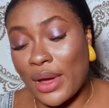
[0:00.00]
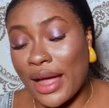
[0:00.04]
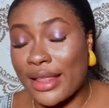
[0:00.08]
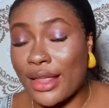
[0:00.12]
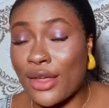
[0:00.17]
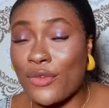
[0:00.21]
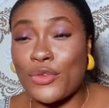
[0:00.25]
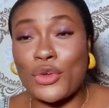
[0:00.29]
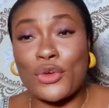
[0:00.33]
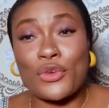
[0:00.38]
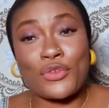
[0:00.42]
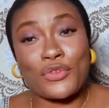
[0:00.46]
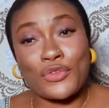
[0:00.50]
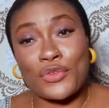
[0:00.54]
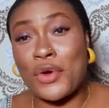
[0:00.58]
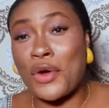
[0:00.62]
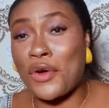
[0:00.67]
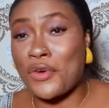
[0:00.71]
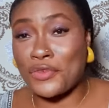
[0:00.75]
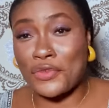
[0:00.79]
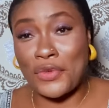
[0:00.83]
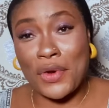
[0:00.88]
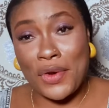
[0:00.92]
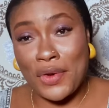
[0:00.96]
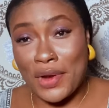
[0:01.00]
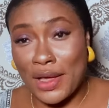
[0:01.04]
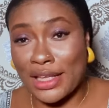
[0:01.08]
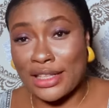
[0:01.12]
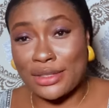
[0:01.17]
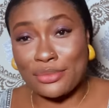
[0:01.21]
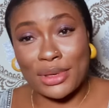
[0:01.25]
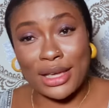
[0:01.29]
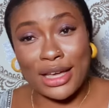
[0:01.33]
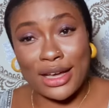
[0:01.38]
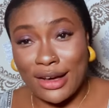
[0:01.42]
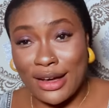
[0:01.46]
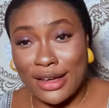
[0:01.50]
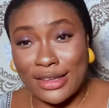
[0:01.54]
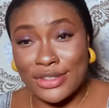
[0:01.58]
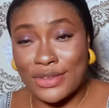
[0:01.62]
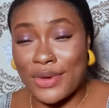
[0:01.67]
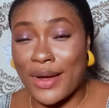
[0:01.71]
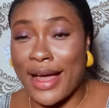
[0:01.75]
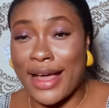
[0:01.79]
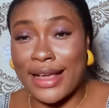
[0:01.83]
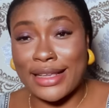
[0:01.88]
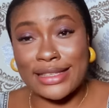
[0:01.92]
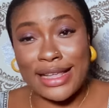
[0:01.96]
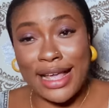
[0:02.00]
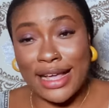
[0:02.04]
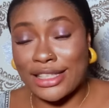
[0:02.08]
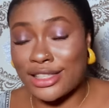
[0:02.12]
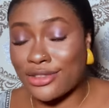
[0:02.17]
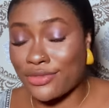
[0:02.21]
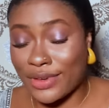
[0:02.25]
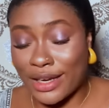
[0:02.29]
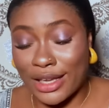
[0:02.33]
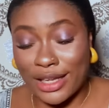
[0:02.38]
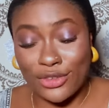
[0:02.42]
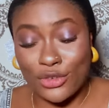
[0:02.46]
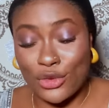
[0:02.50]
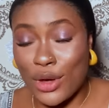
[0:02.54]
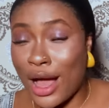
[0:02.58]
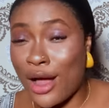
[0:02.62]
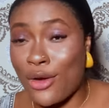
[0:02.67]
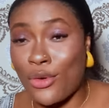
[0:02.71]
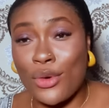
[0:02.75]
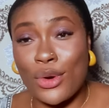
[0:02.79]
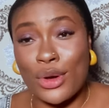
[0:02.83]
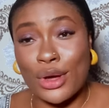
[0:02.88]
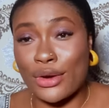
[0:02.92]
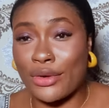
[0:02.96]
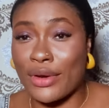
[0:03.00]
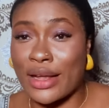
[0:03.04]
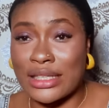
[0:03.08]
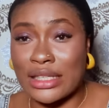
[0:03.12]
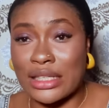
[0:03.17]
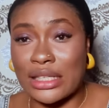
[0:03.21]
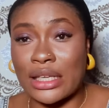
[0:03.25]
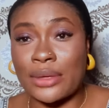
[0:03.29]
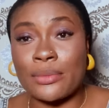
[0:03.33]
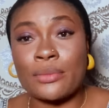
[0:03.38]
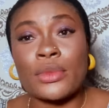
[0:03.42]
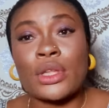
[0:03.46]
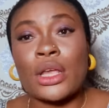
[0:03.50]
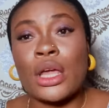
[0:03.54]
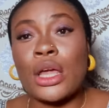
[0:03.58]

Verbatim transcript: And if you fall for it because you are a sex freak, you can go crazy